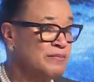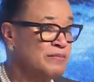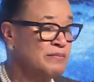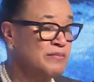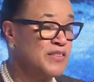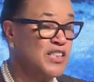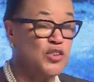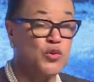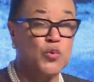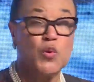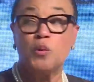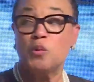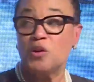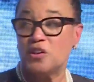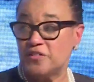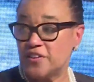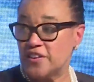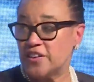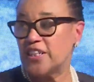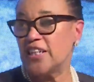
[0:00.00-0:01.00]
Because we will
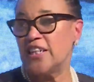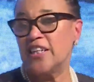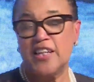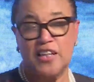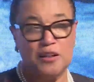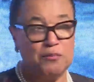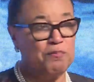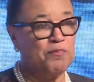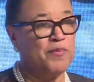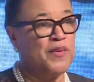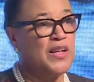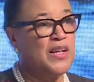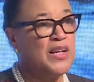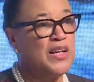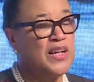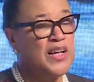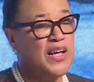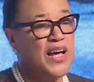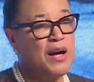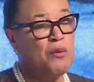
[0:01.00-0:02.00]
have seen him,
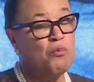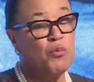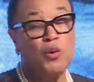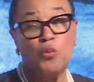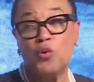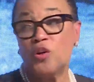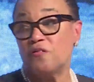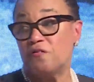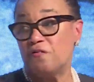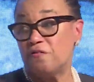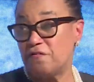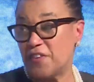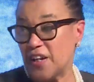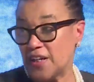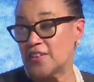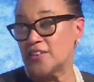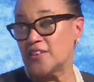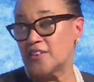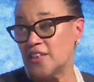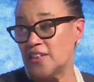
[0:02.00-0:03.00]
and we would have
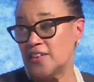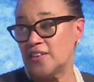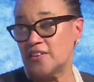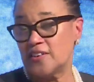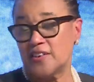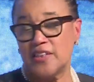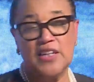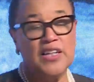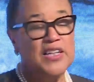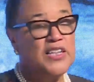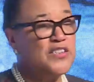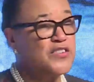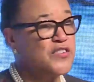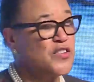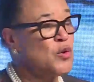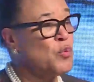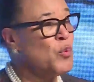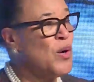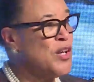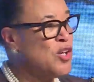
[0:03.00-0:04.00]
fixed this.
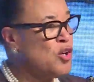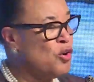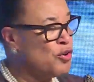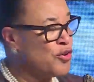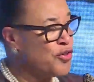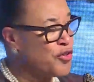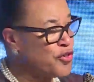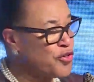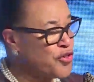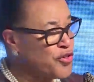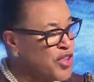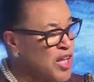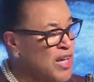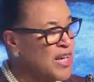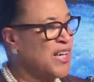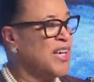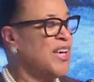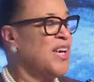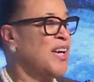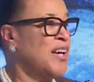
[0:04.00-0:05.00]
So when you're
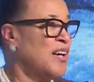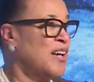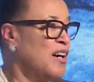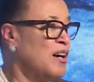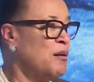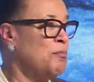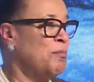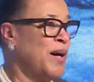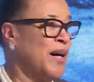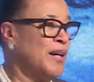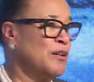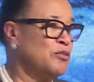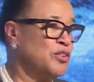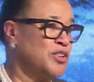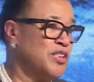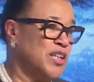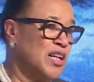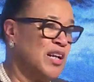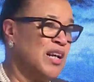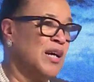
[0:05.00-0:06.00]
thinking
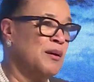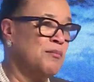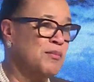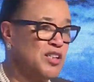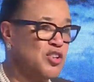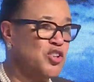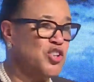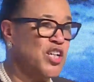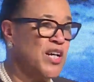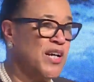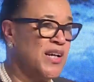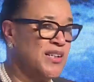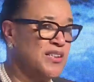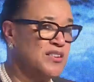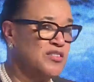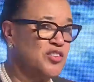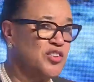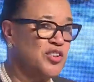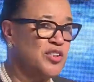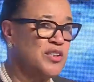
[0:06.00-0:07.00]
about climate
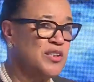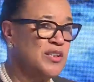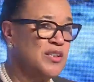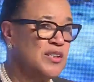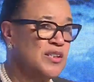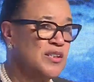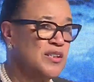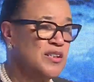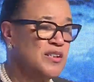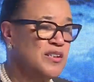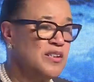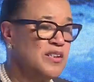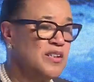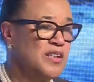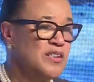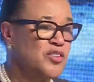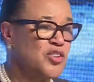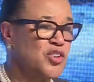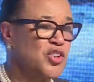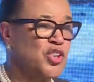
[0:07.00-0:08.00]
change,
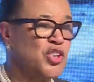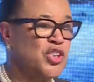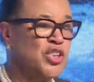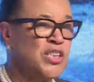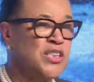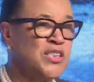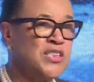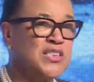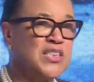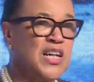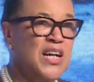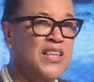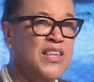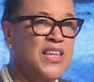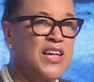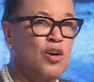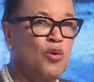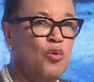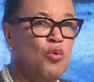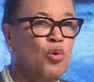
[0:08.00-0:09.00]
just I
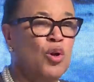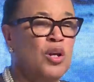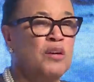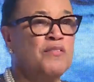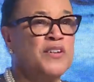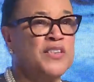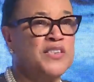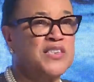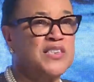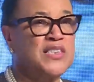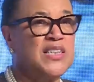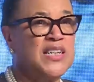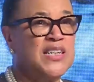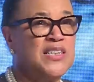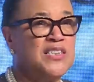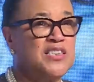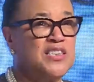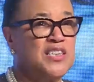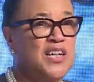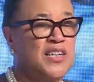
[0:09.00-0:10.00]
think all of us
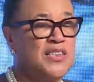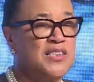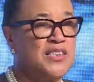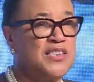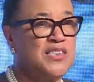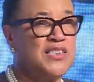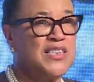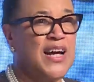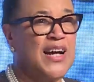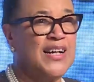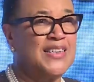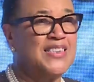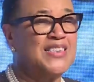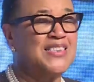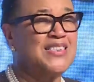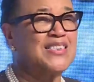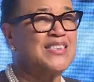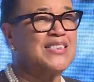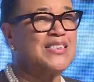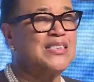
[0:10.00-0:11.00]
need to understand
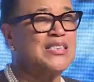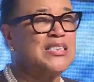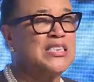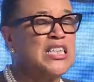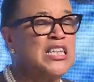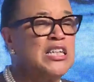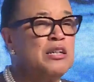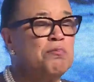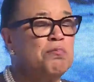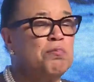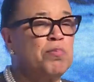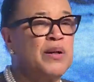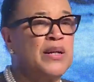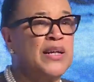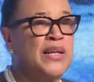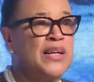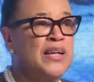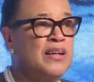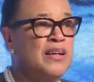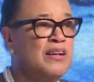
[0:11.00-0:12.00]
is
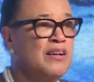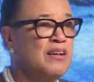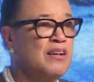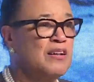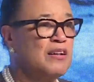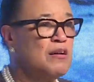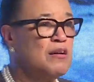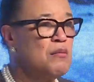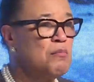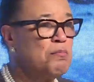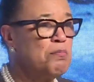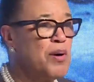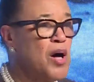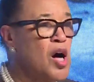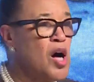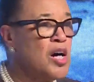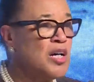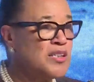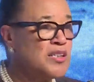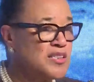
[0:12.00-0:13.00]
deeply
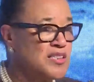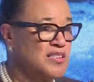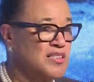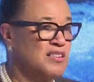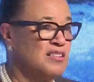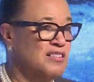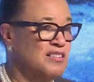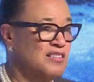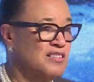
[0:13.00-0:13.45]
personal.